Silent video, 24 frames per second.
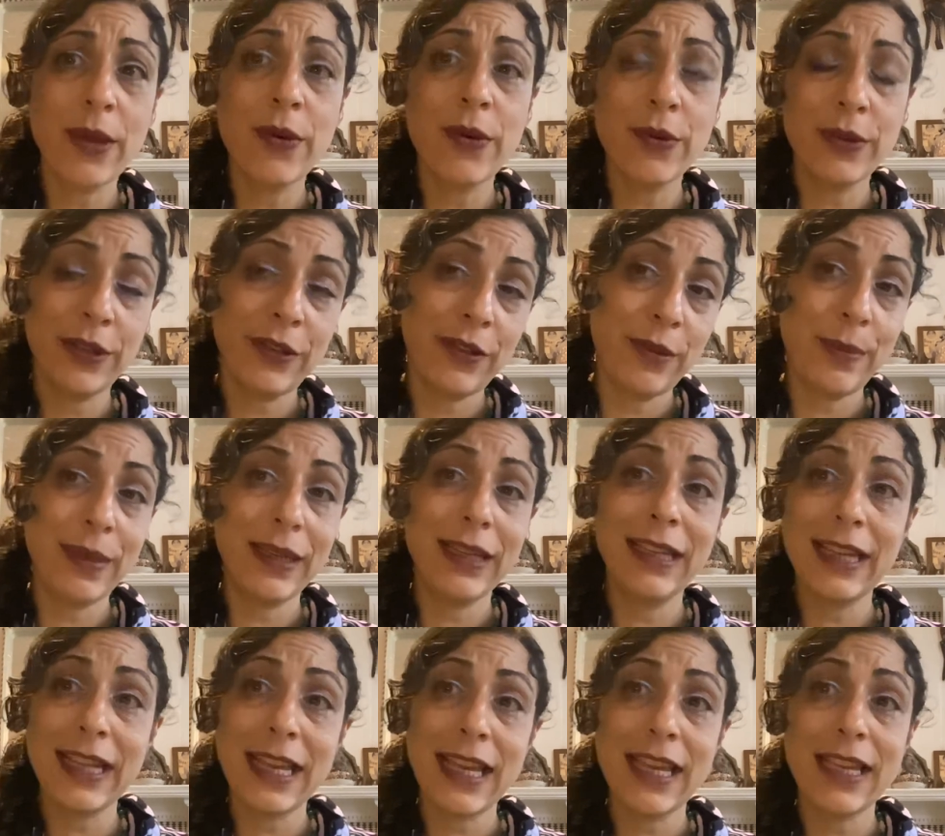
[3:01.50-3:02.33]
on in the
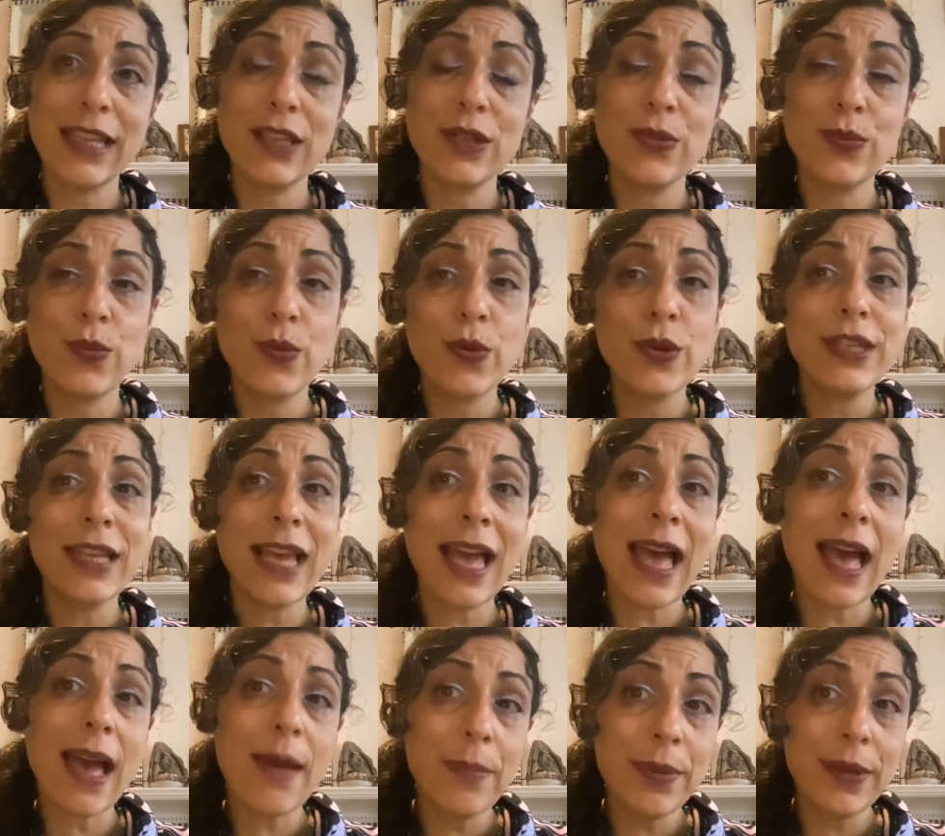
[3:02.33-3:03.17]
Middle East. What's
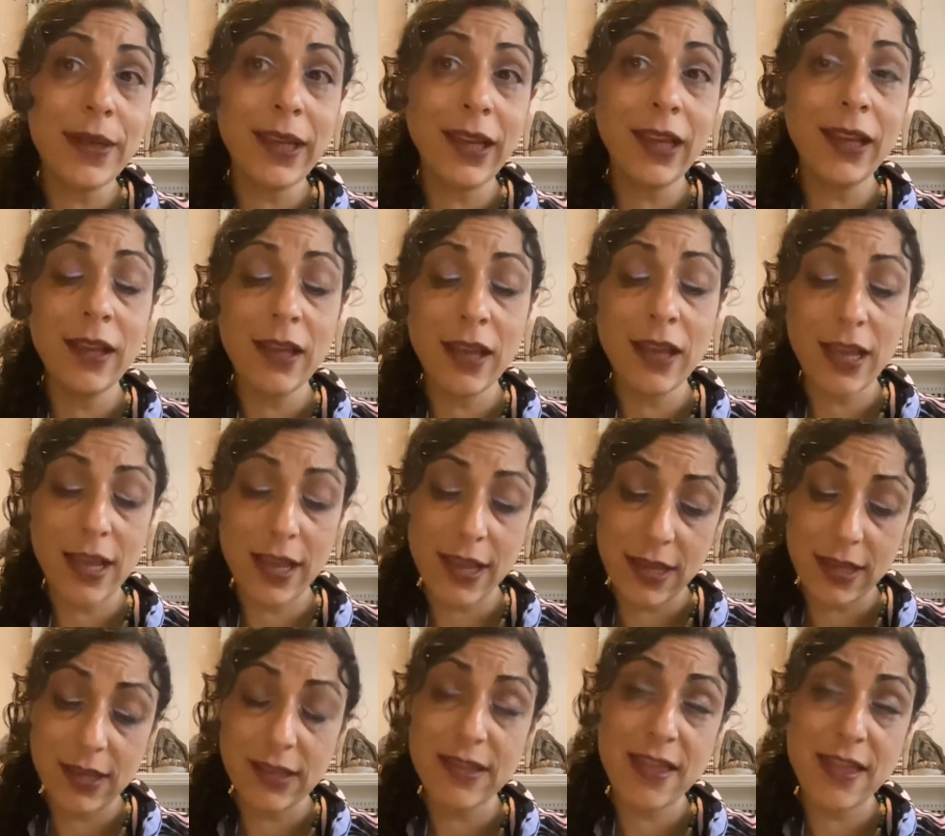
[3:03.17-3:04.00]
happening
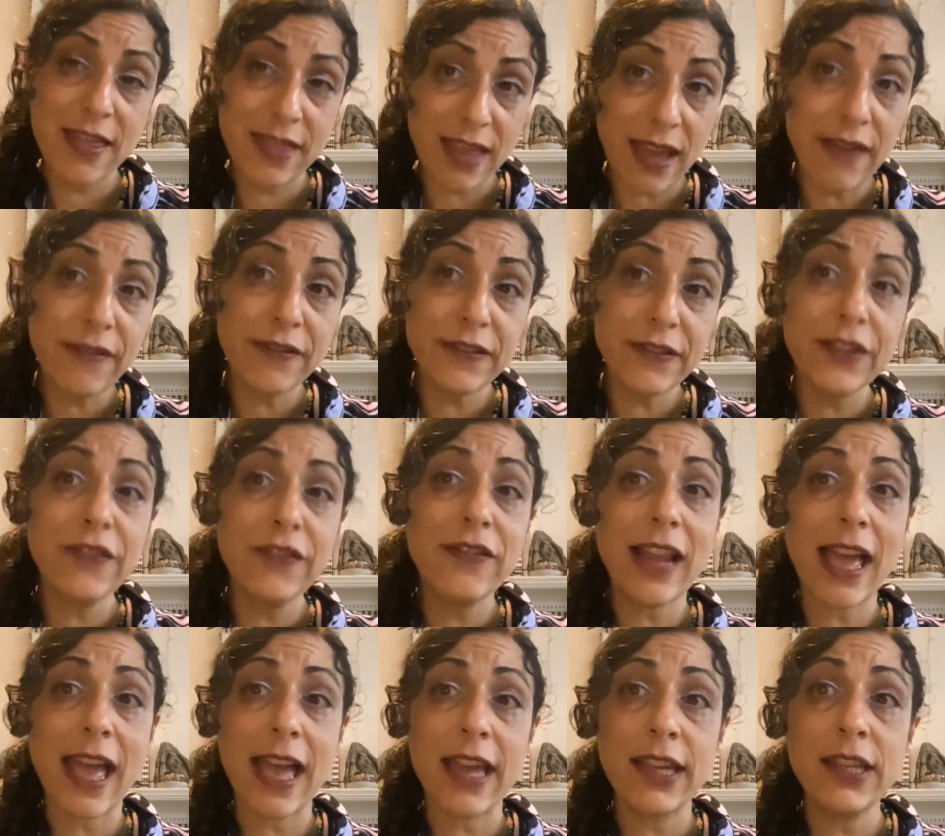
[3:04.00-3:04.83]
is the theft of
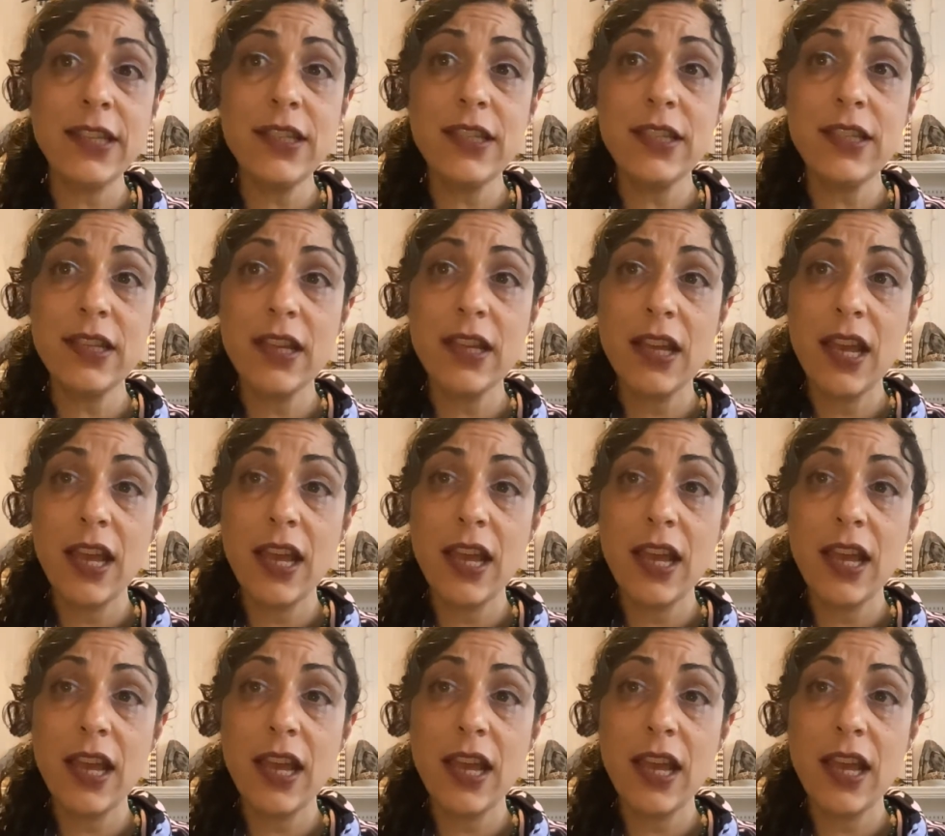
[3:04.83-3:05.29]
land,